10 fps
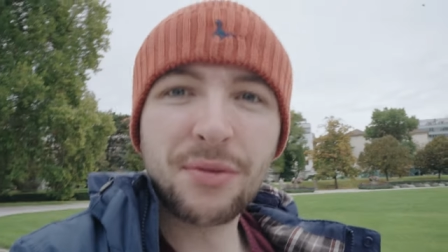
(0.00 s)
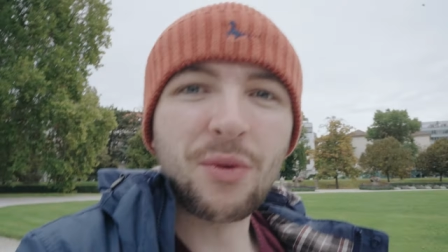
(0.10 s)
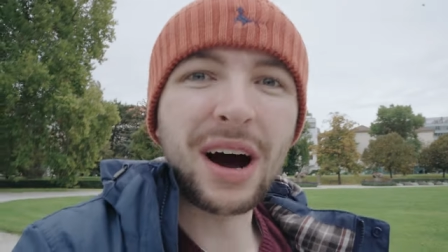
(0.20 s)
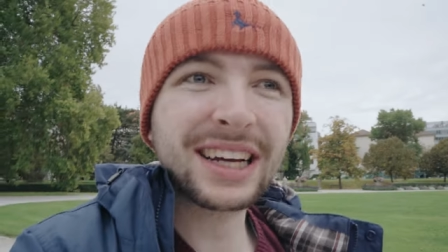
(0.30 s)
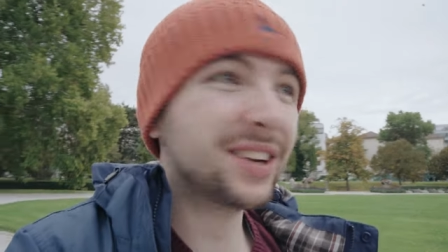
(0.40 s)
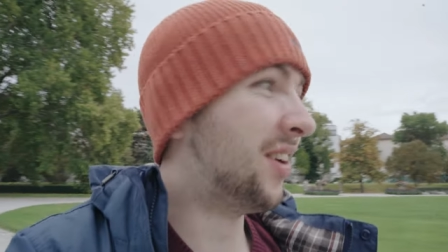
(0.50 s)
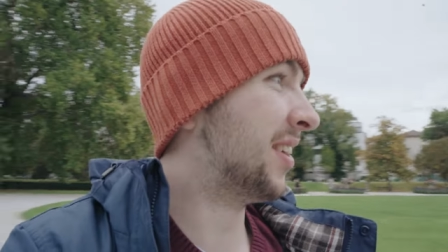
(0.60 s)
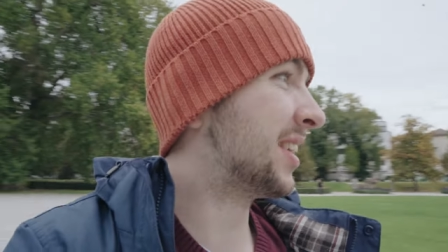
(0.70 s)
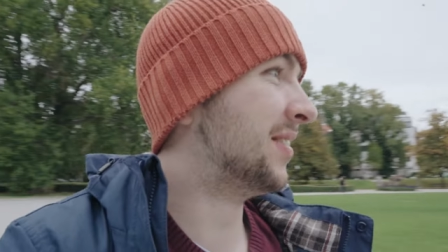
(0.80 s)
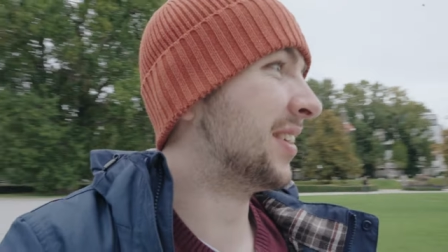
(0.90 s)
why
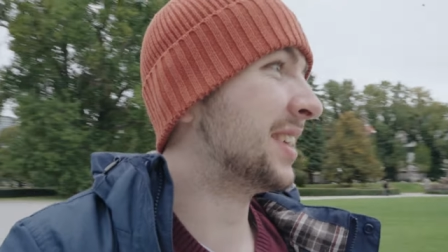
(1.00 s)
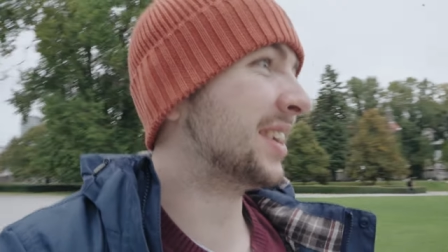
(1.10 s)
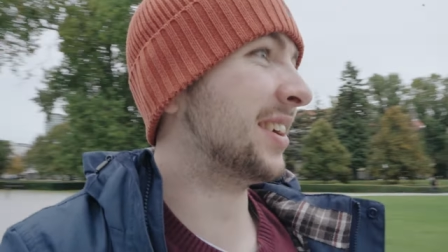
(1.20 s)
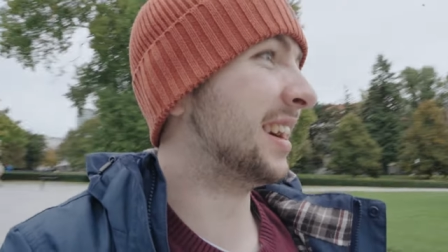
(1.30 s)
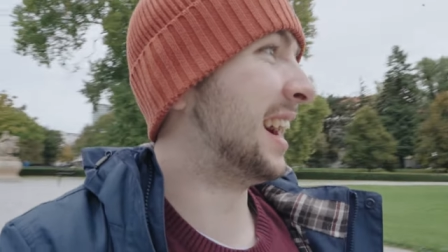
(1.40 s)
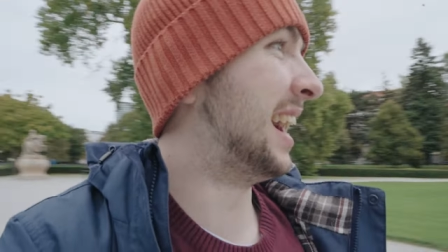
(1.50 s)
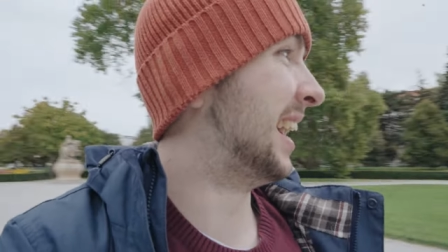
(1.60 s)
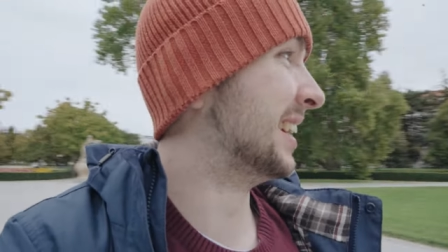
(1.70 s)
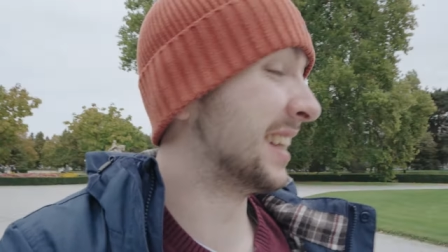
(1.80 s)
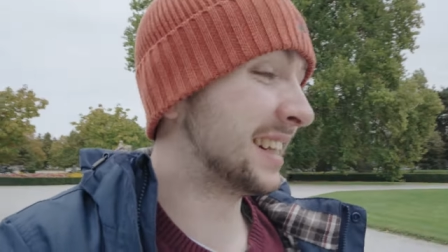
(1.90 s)
not come out here
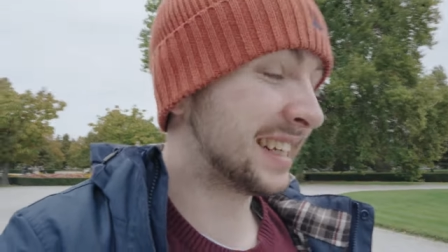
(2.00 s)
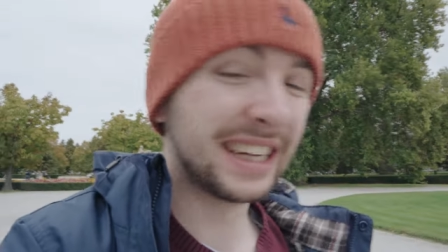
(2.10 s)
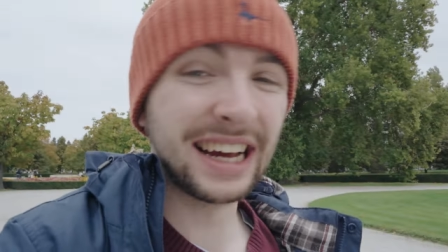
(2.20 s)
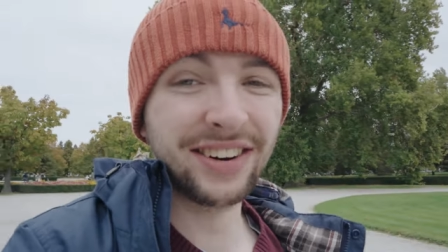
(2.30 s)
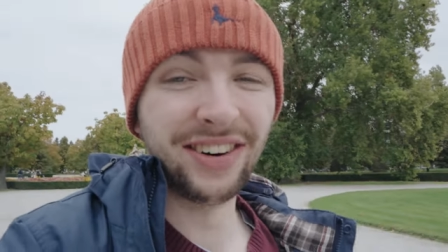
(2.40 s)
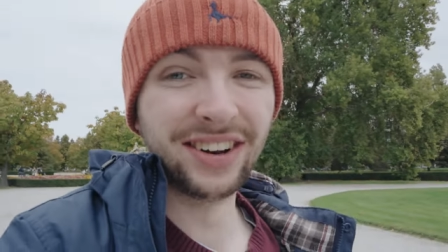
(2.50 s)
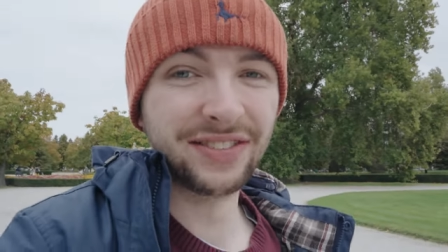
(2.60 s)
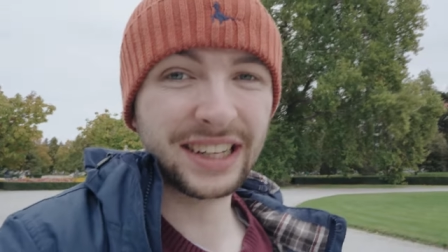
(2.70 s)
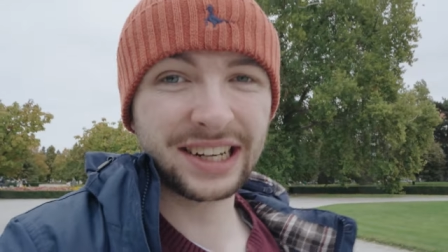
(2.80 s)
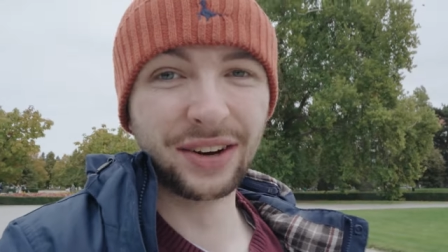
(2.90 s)
and see it in all
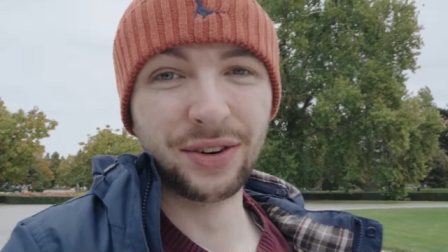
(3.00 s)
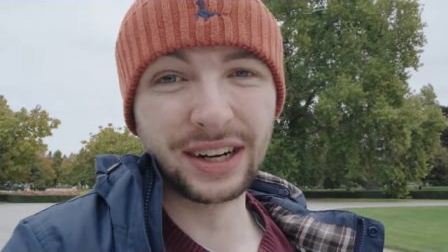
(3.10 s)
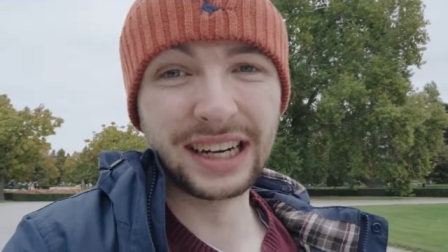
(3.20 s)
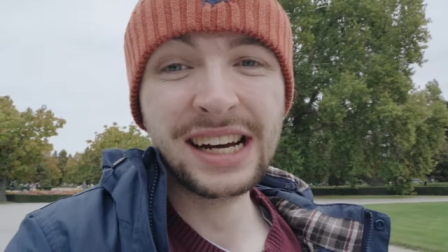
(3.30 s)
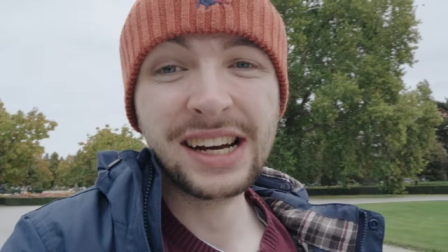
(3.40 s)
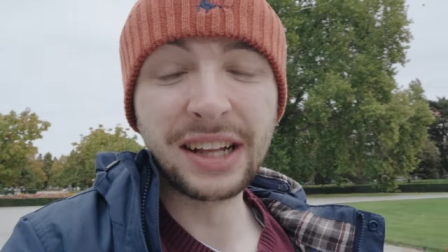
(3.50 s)
of its glory.